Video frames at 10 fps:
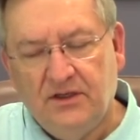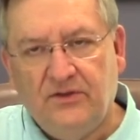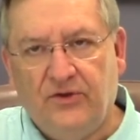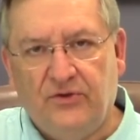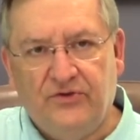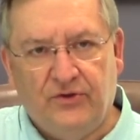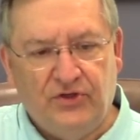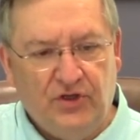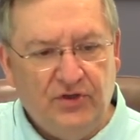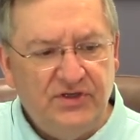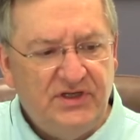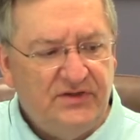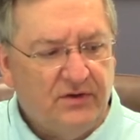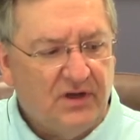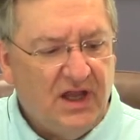their unity,
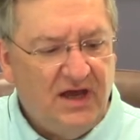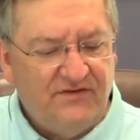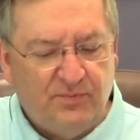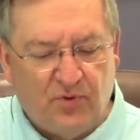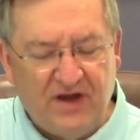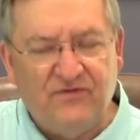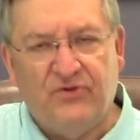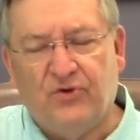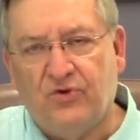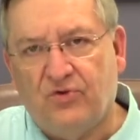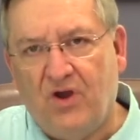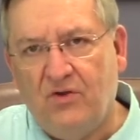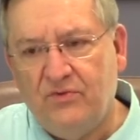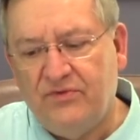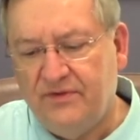their love, to pray for their
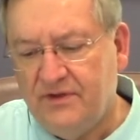growth,